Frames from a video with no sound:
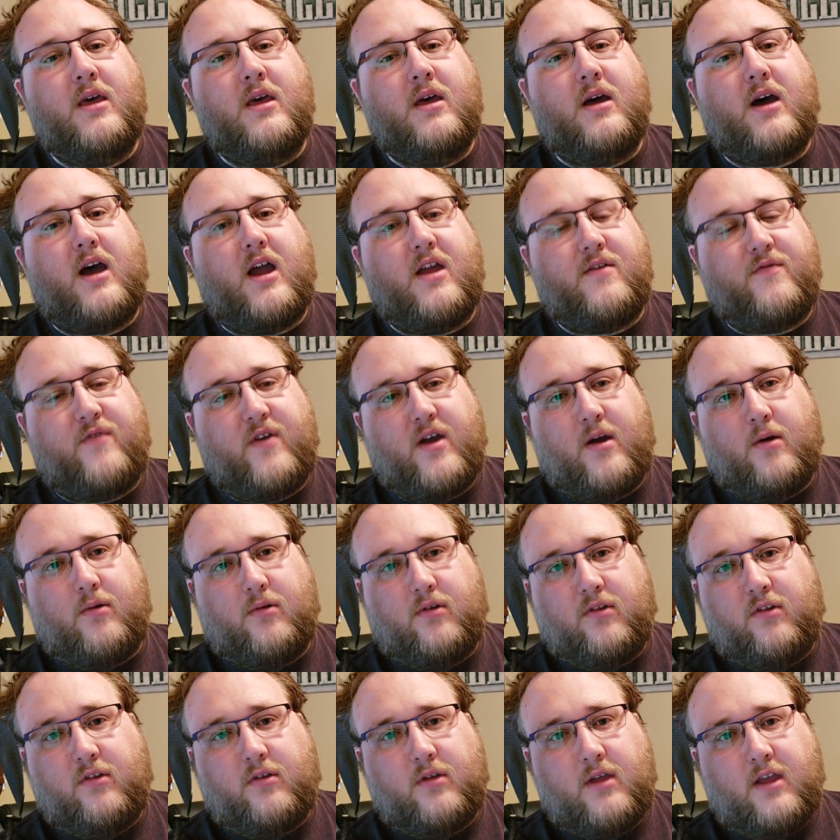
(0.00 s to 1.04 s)
I
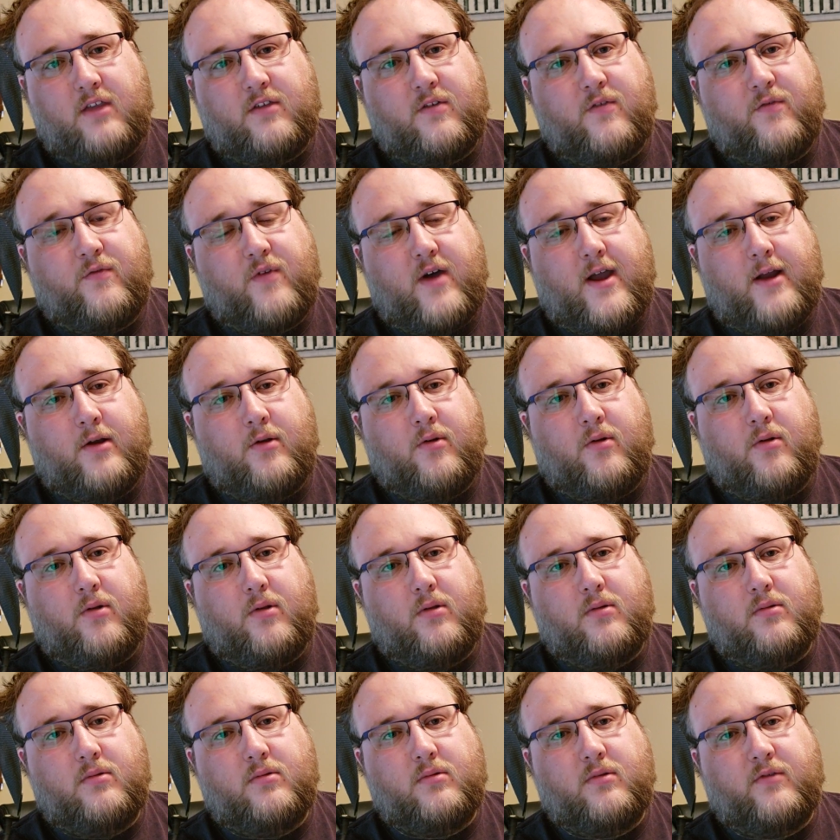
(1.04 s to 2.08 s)
found, as a final
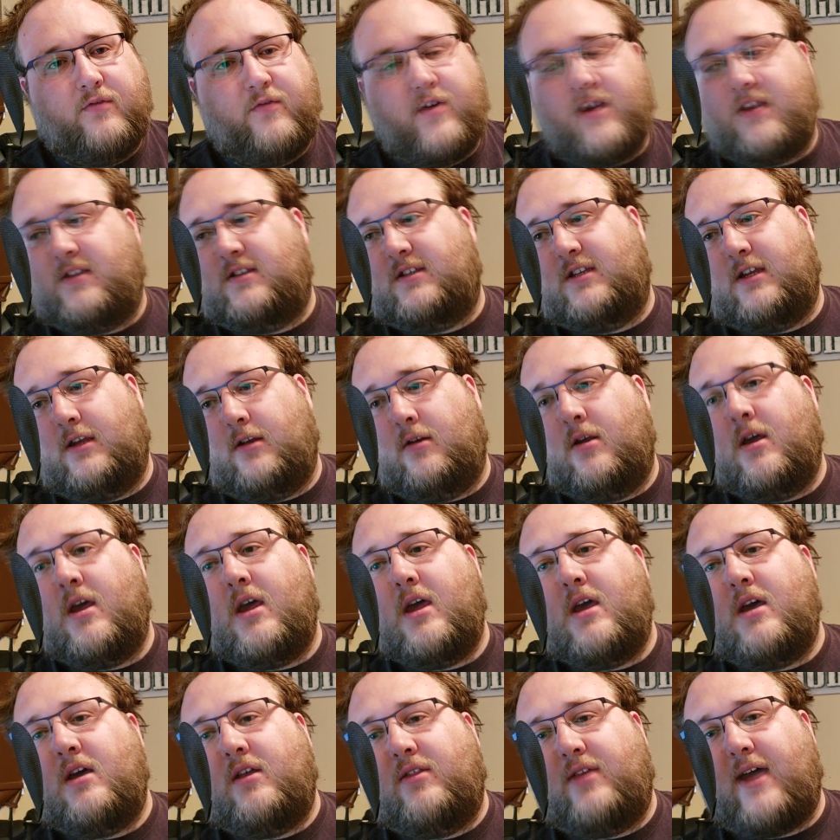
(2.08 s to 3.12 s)
fight scene.
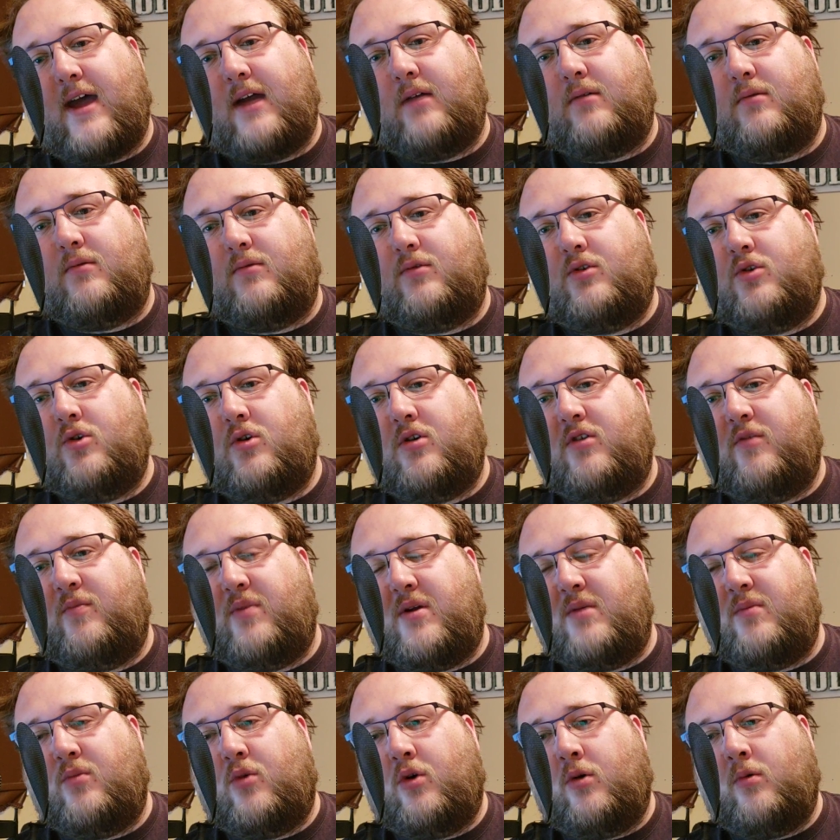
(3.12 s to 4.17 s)
That could have
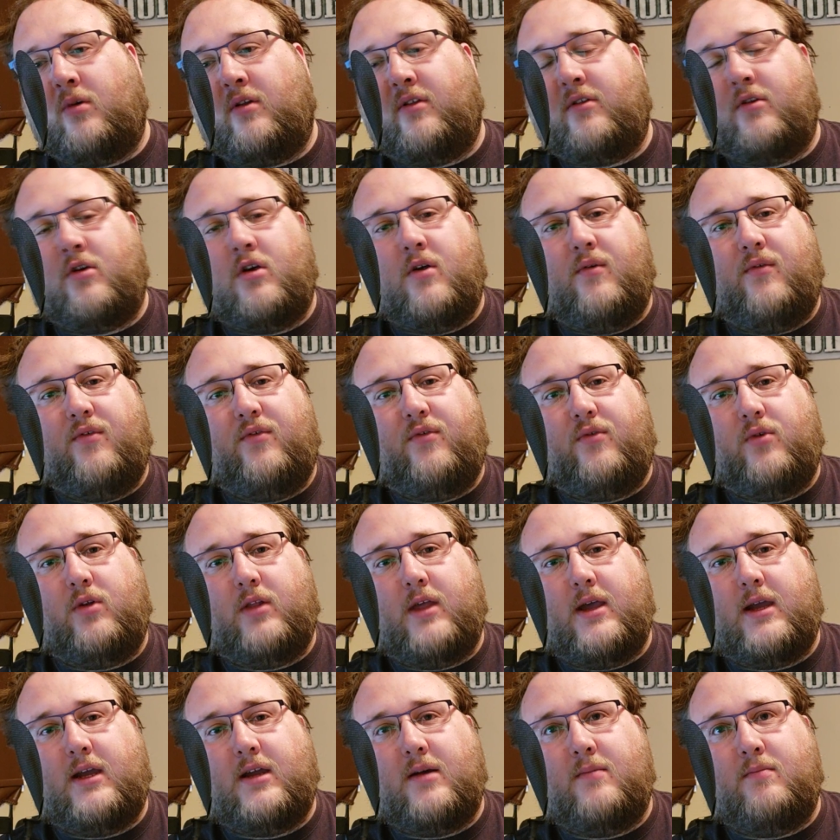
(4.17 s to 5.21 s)
been more reserved for,
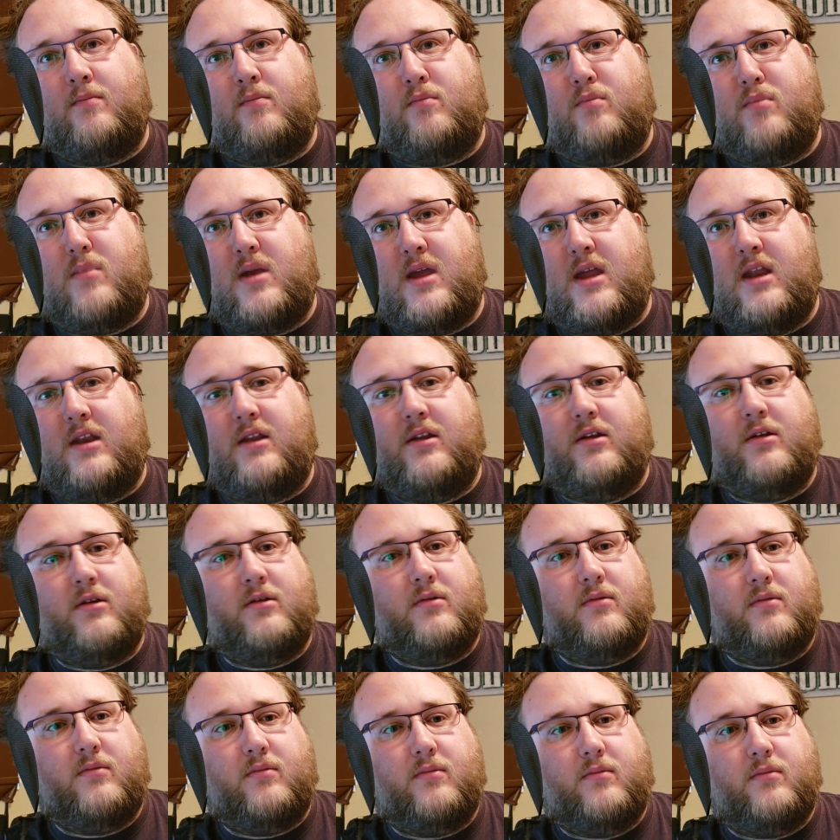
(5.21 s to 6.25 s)
like, a
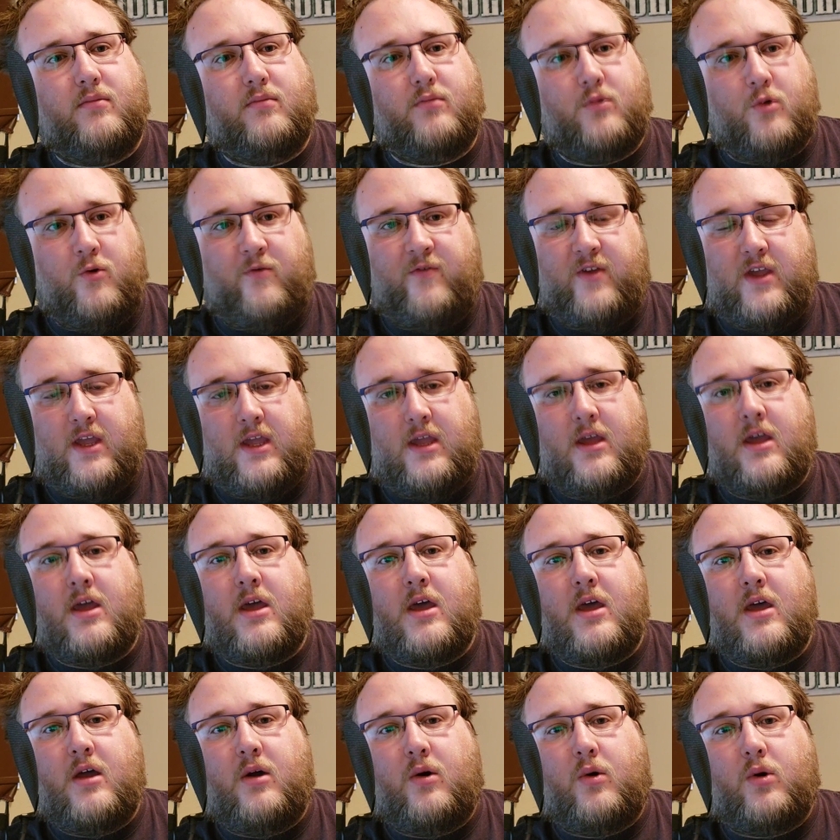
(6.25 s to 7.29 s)
mid-movie
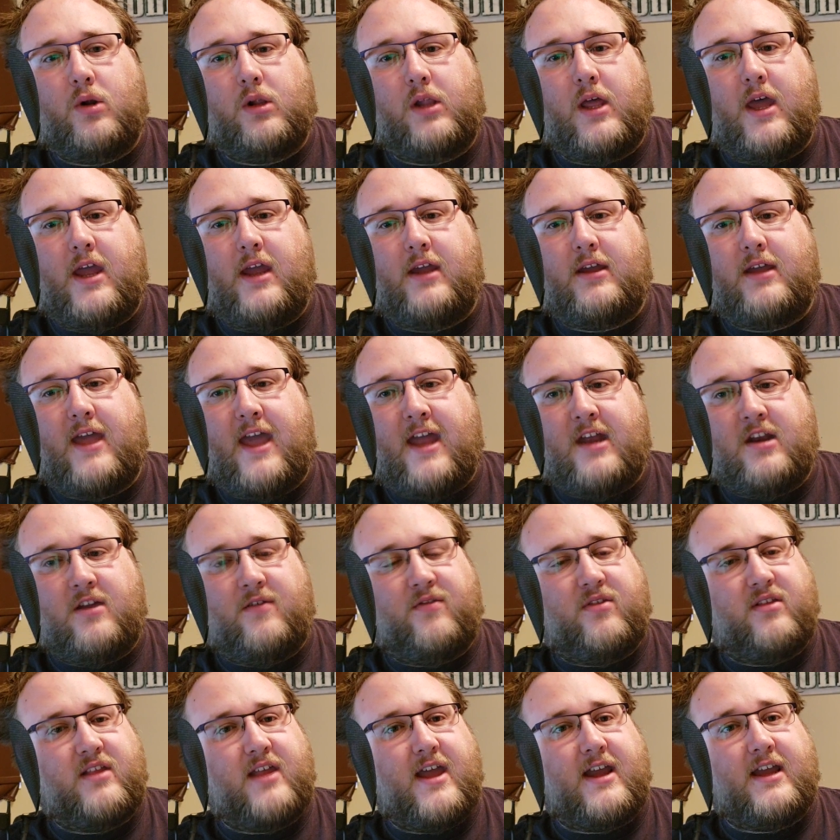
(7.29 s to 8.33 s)
or like end of
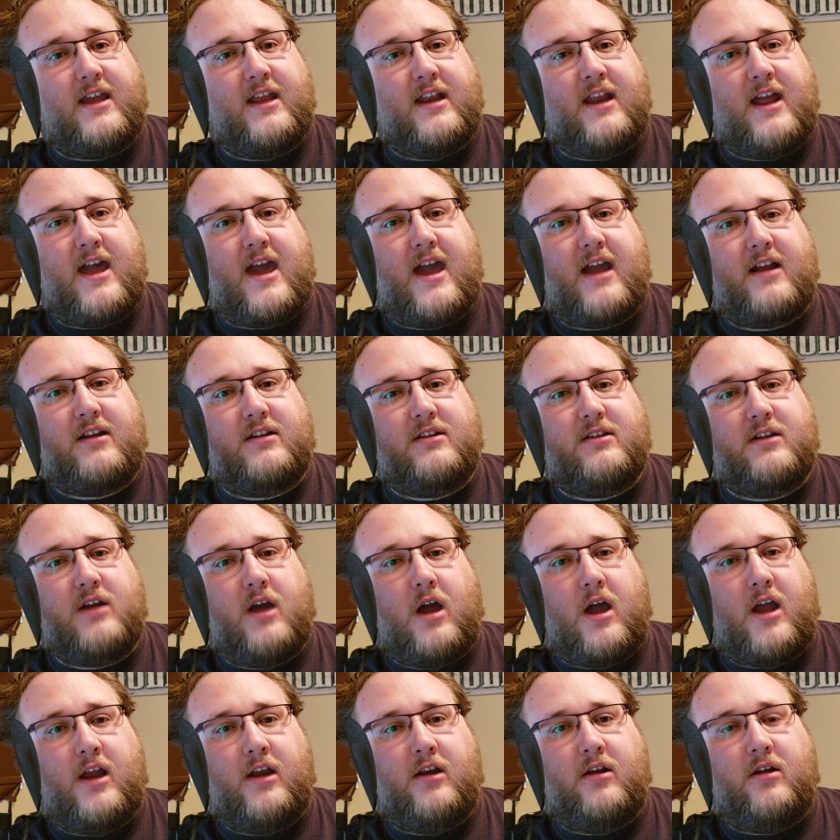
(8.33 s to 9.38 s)
second act
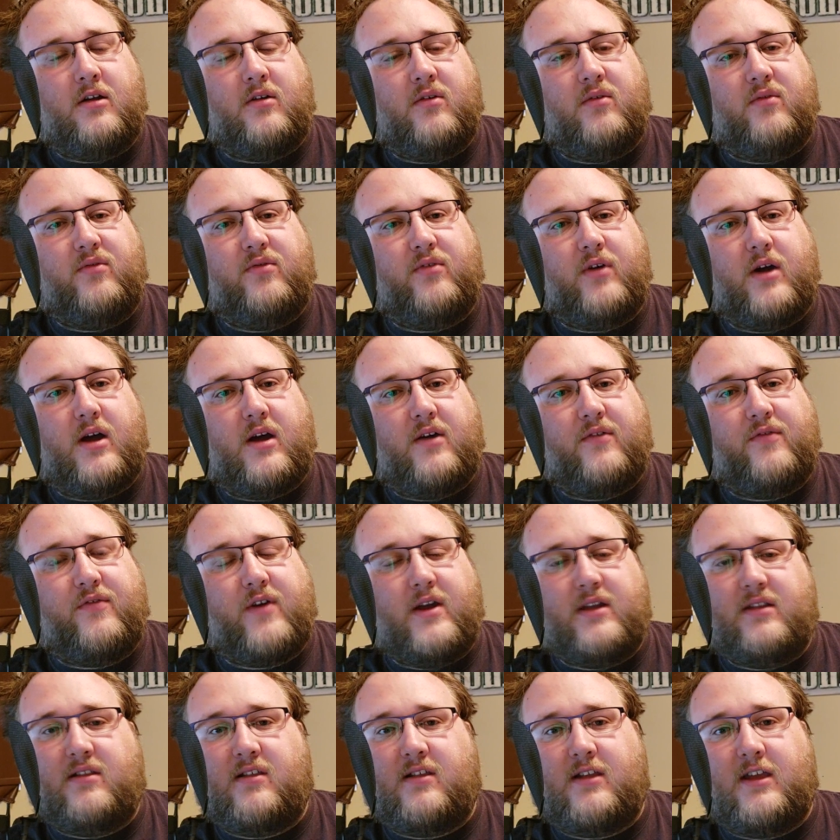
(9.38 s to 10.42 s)
kind of
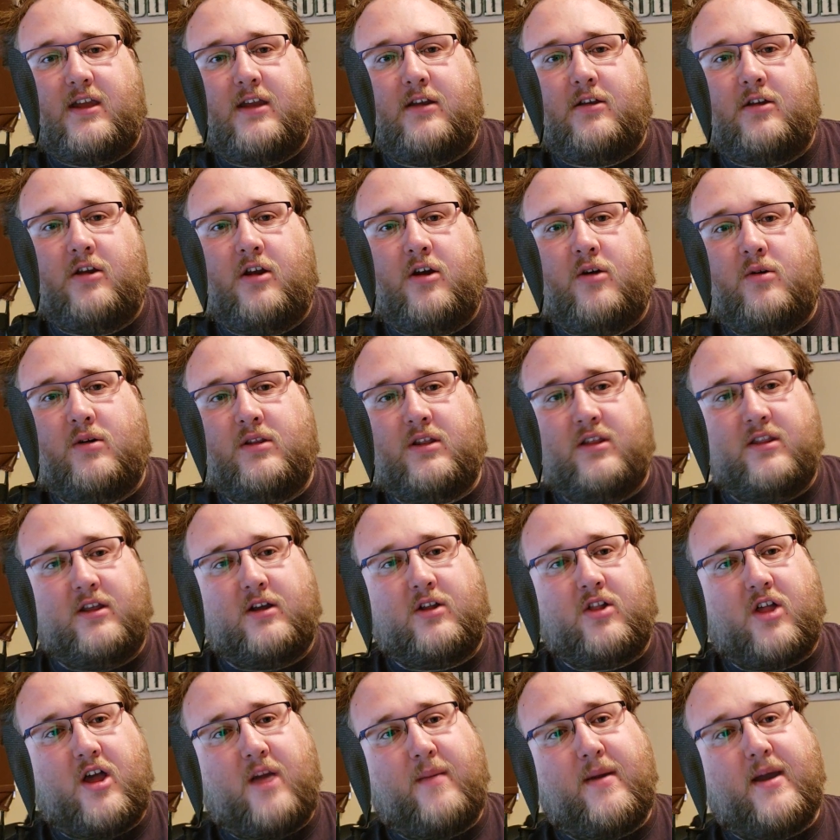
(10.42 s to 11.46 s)
fight scene, you know, and then the
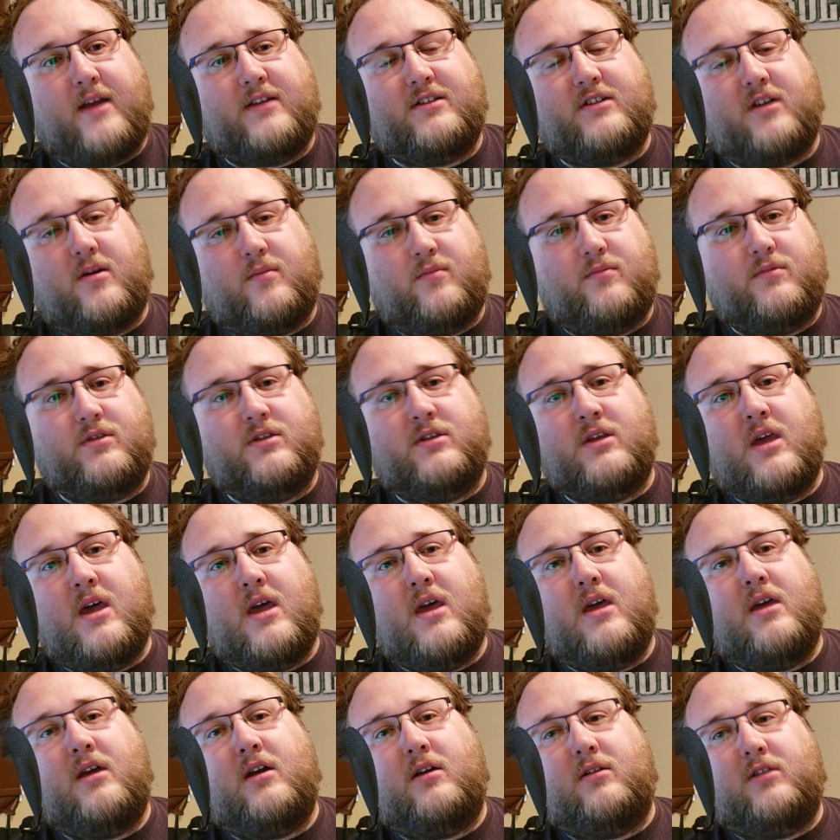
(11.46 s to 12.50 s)
climax comes
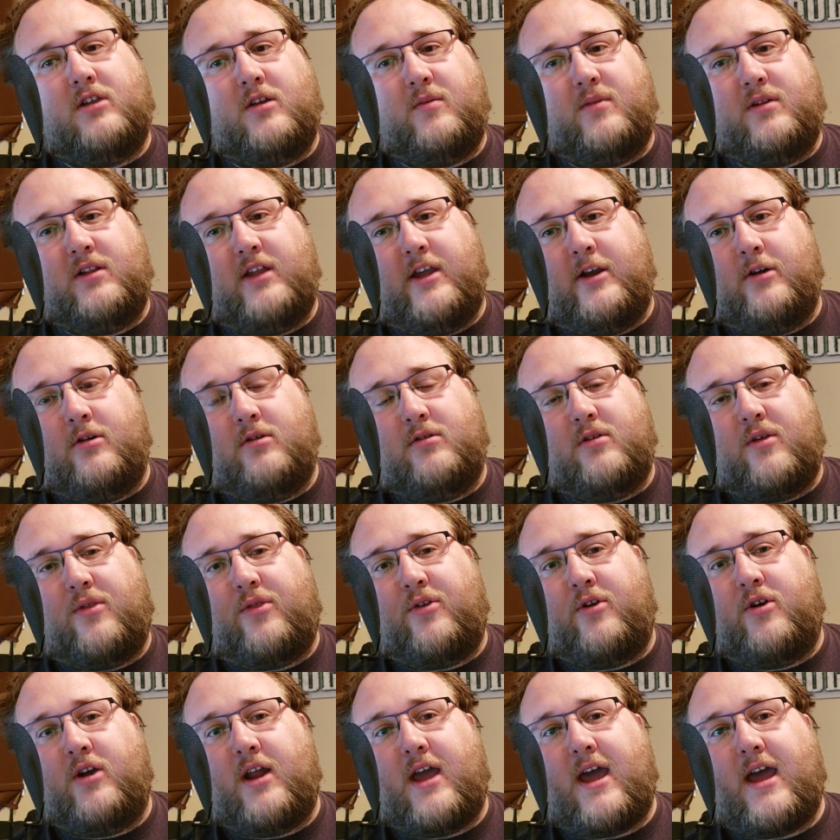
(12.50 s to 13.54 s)
a little bit later in the
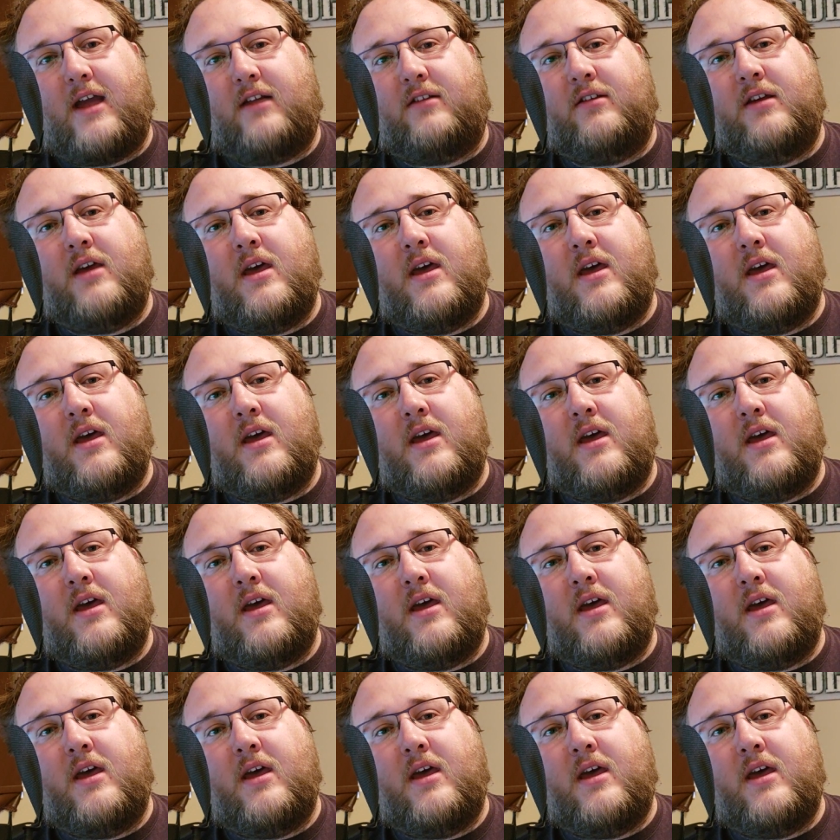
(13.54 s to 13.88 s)
third act.